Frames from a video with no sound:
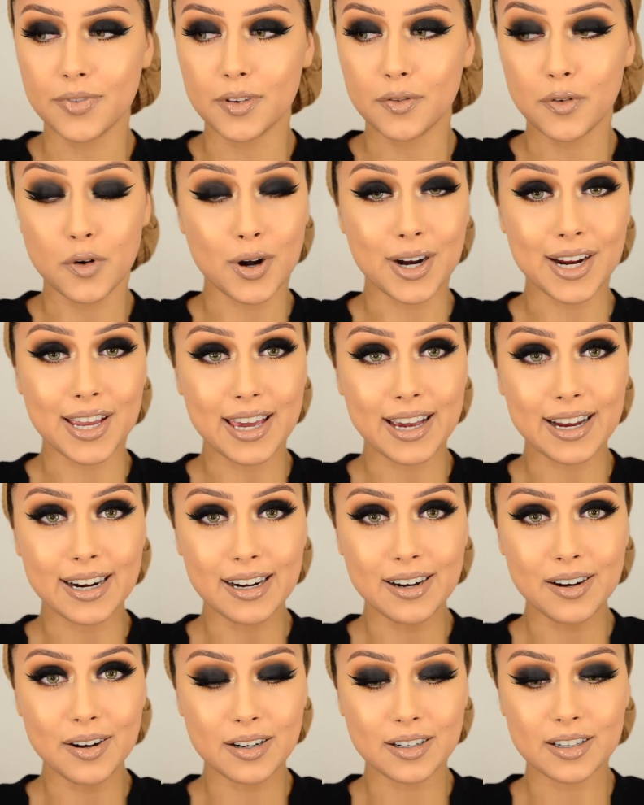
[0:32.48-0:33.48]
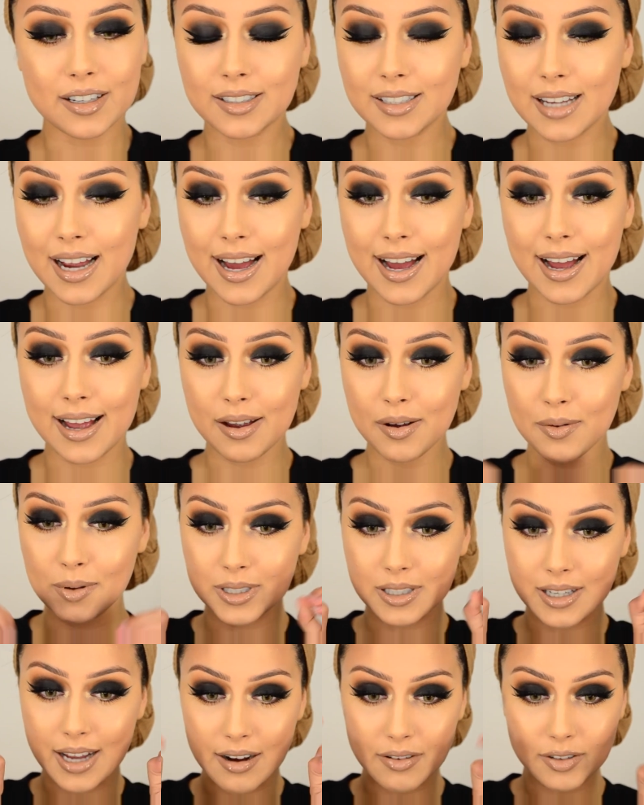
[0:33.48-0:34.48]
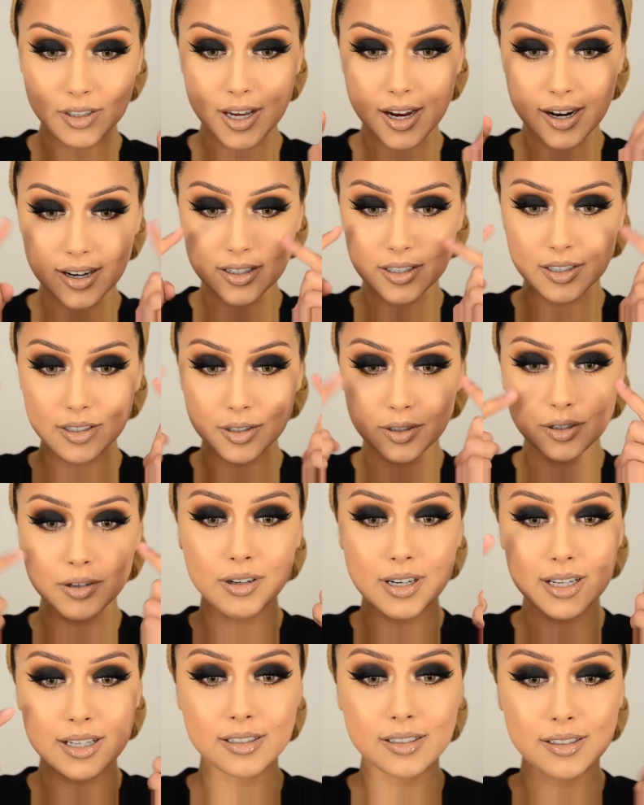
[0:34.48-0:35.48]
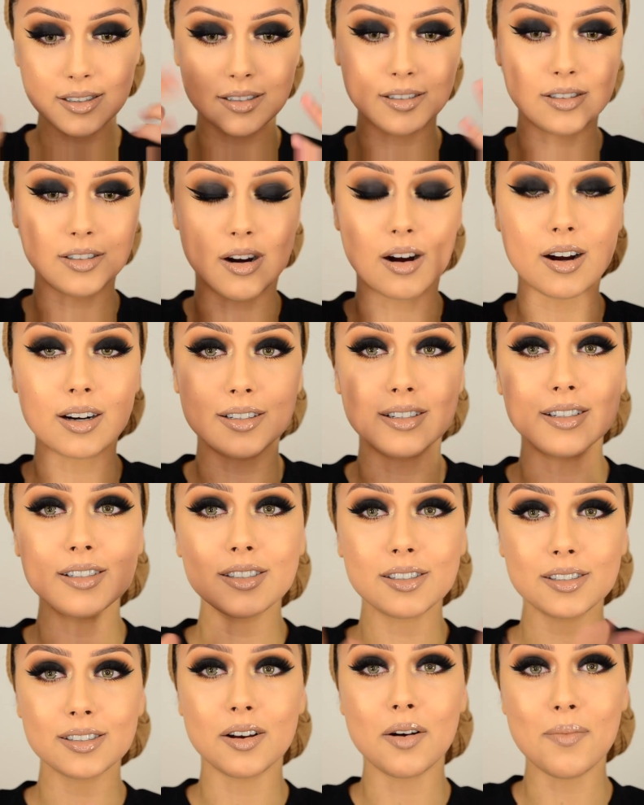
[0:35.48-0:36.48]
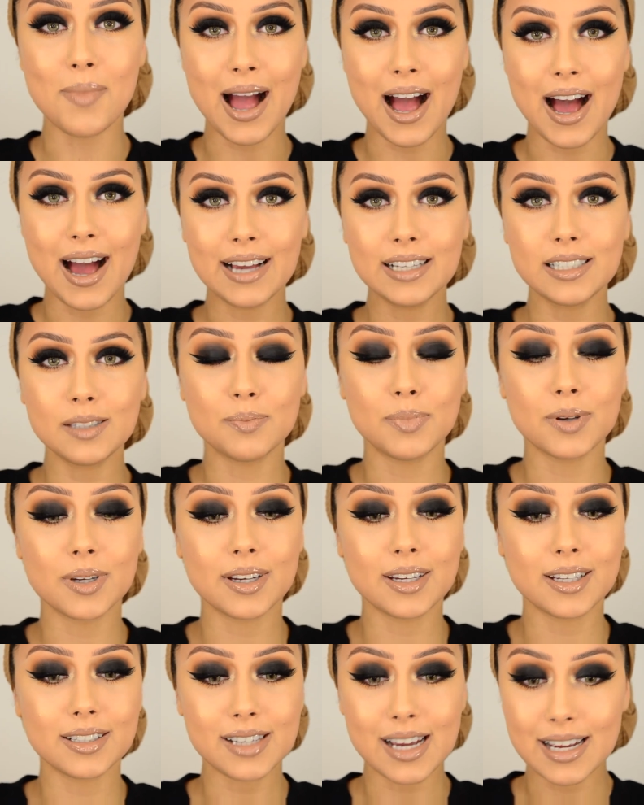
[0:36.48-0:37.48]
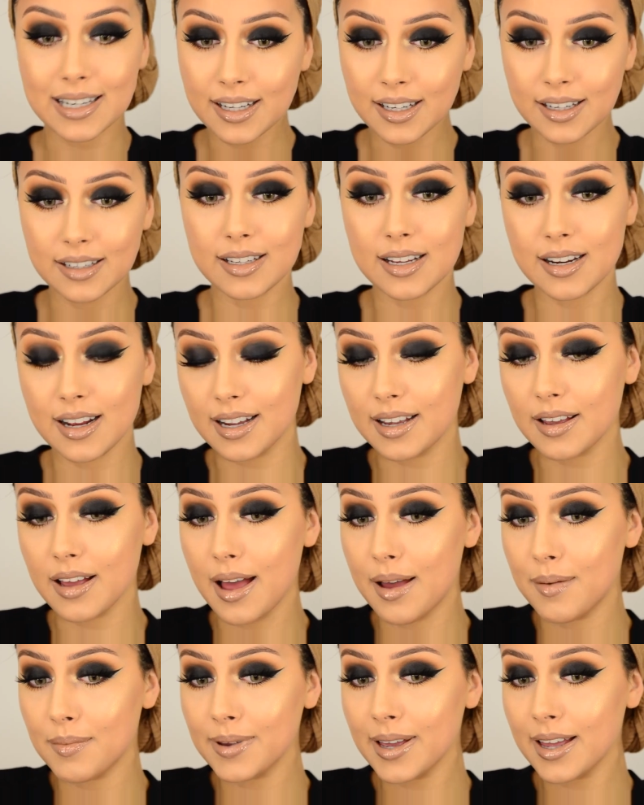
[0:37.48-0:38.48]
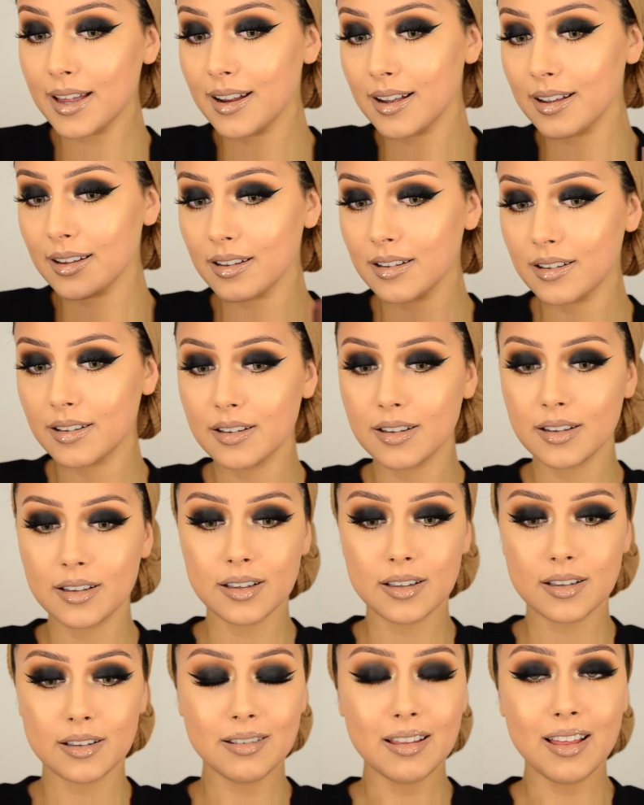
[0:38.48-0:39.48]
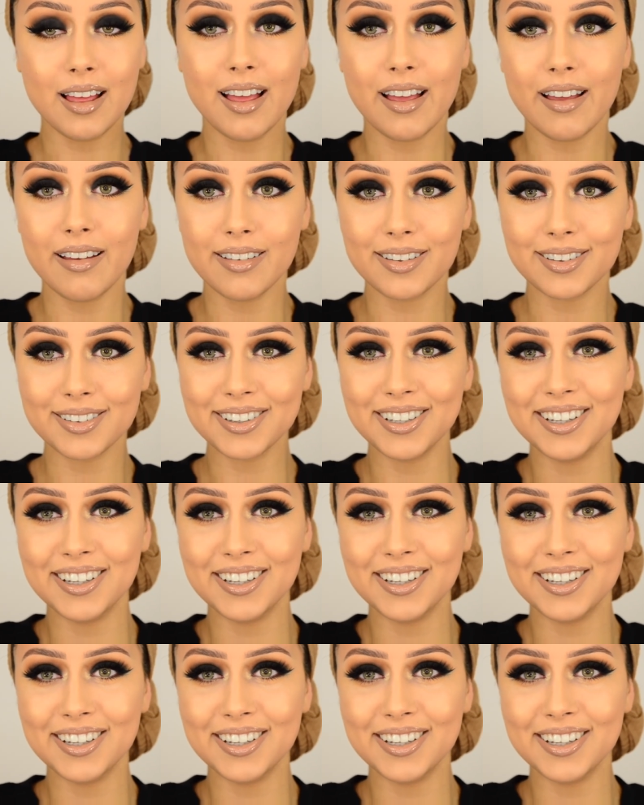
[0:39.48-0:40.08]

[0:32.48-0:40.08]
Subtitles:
for a year because I was kind of scared to do this darkness on my eyes, but I did it, and I'm kind of